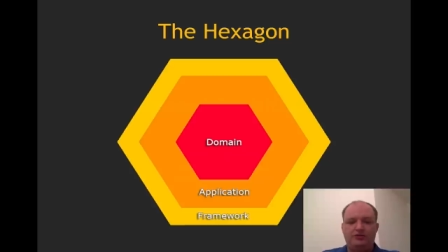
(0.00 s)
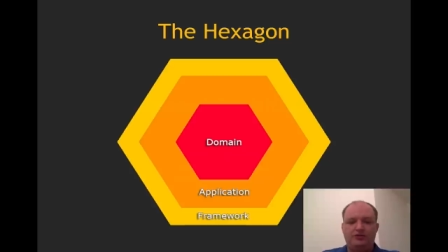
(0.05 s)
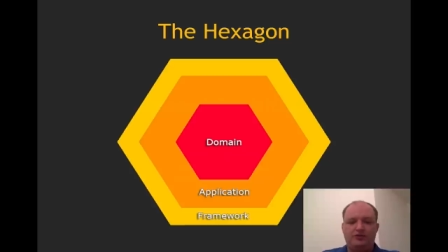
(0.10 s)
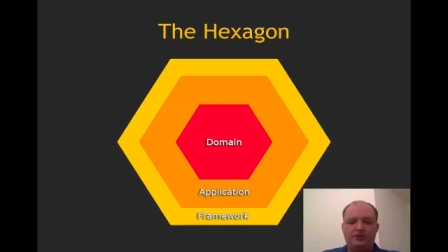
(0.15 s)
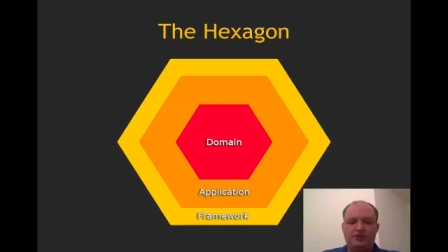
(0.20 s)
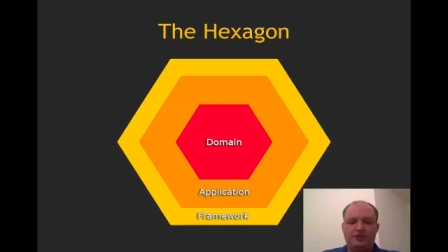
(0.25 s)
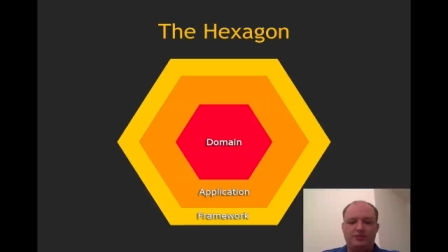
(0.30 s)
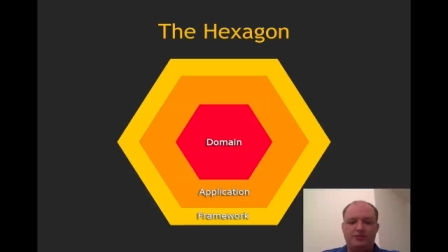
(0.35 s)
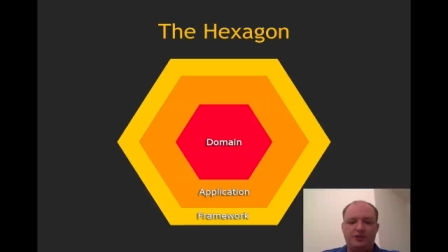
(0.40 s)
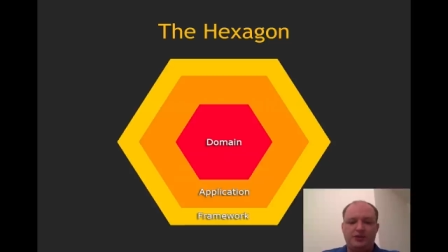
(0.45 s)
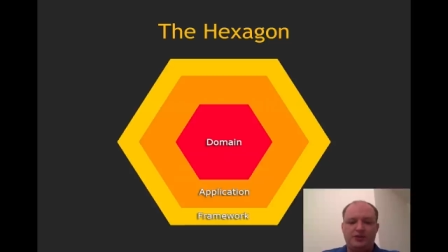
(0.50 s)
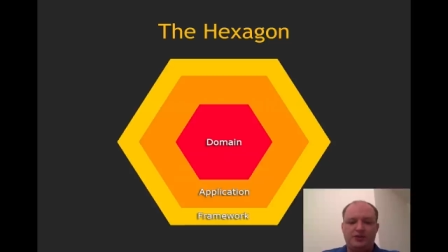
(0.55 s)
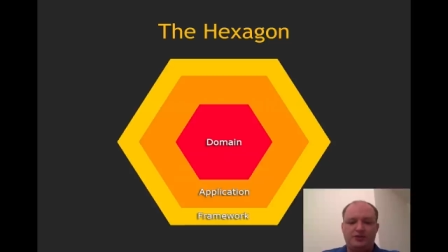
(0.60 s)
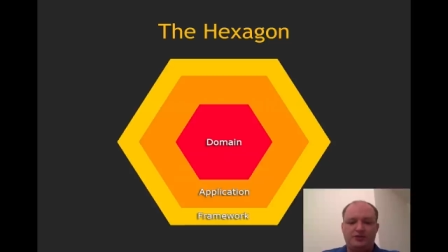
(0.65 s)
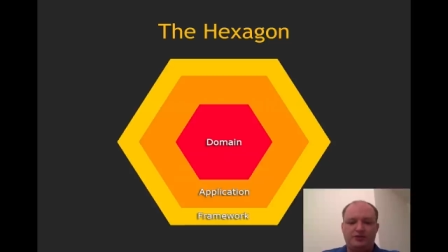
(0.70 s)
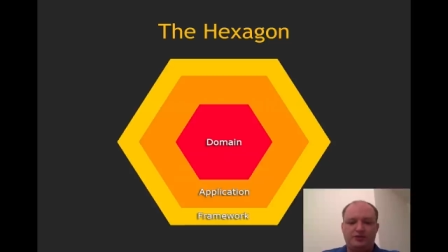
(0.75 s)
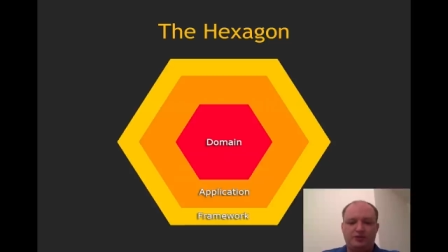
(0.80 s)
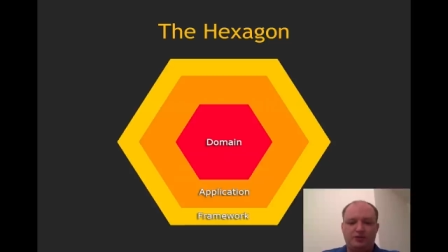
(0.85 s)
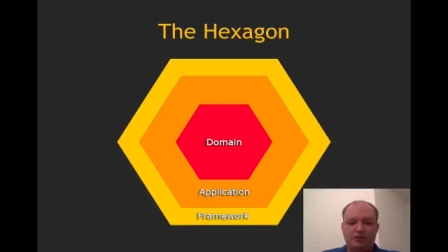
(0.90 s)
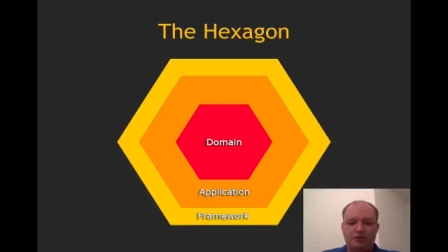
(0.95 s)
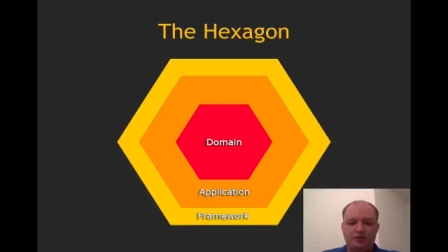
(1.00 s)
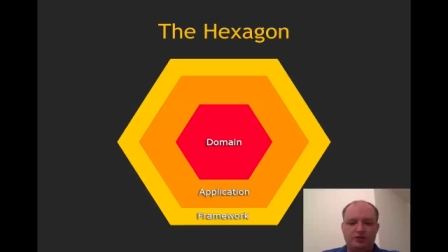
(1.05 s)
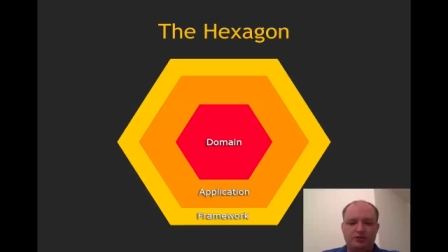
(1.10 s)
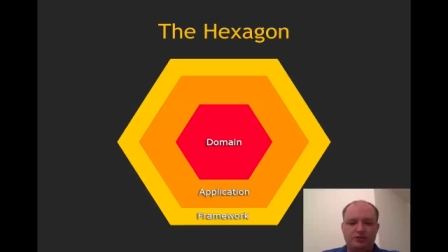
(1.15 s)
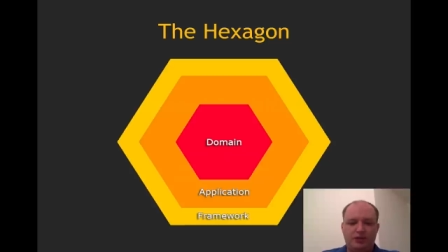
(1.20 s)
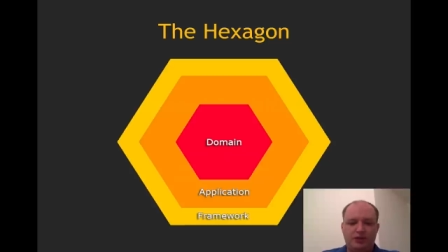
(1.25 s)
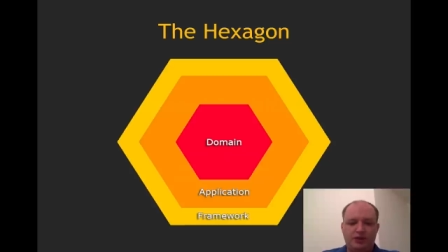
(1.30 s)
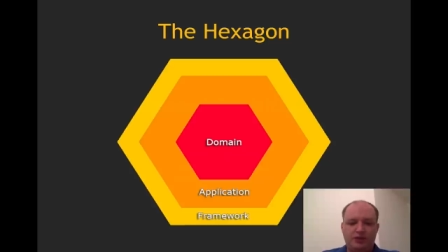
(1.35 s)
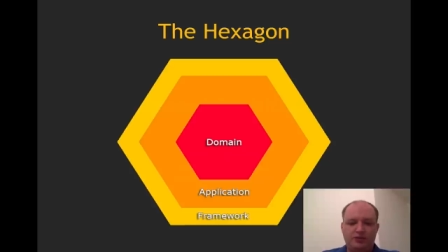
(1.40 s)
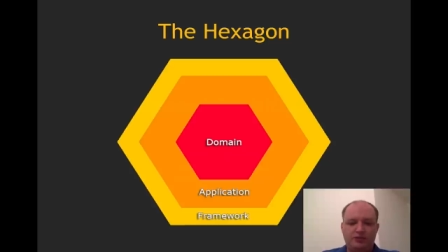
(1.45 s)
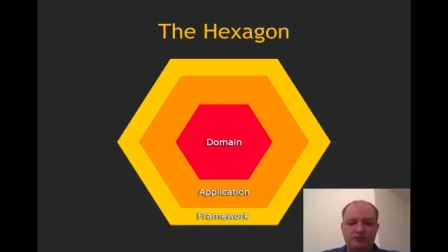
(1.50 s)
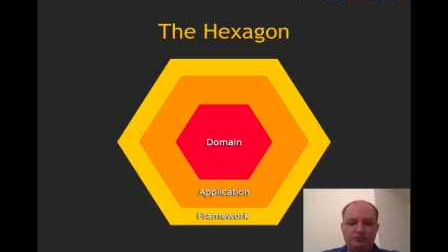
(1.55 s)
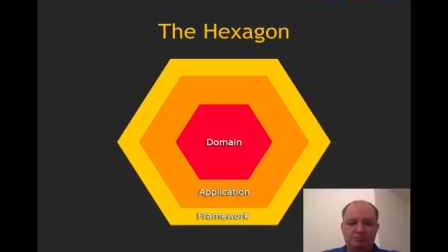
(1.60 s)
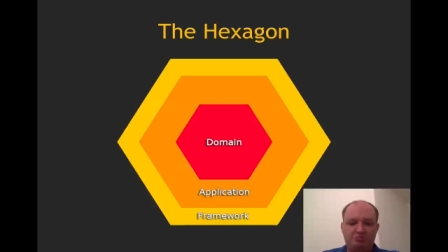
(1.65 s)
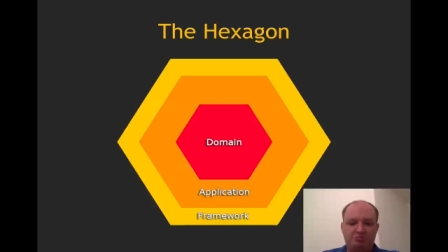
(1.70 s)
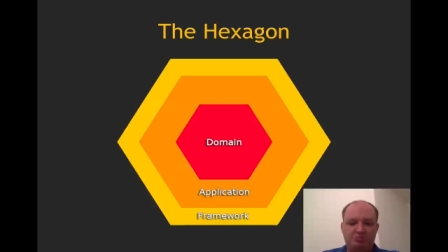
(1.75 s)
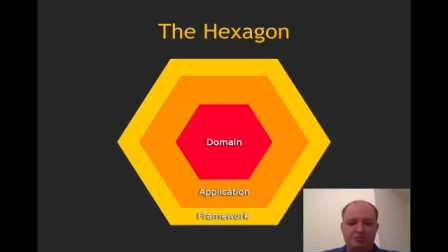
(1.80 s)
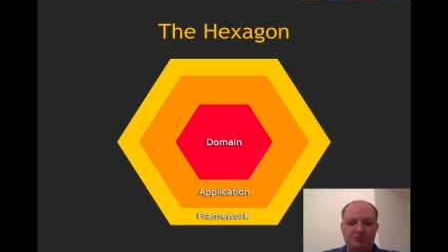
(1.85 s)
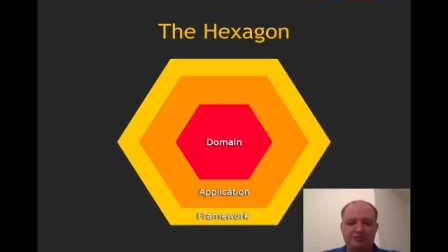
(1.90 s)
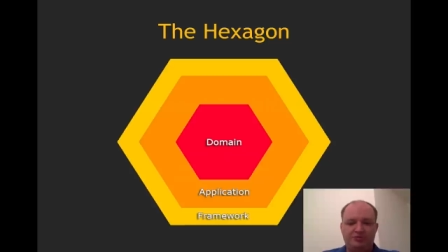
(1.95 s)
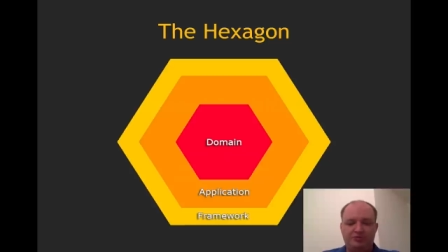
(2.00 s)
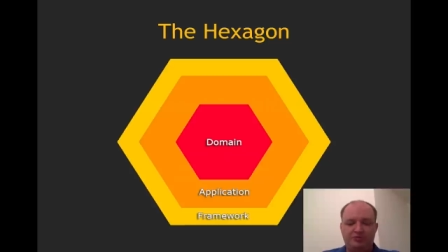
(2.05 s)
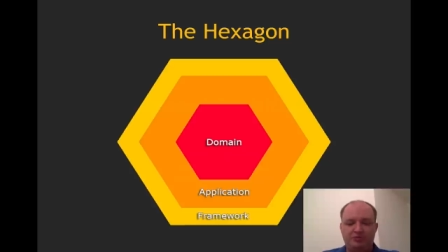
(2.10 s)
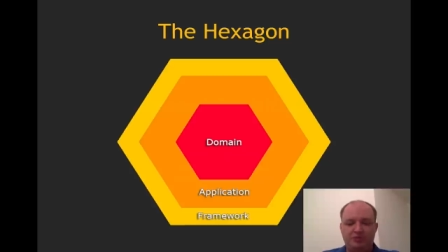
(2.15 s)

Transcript: even speaks of core domain, but for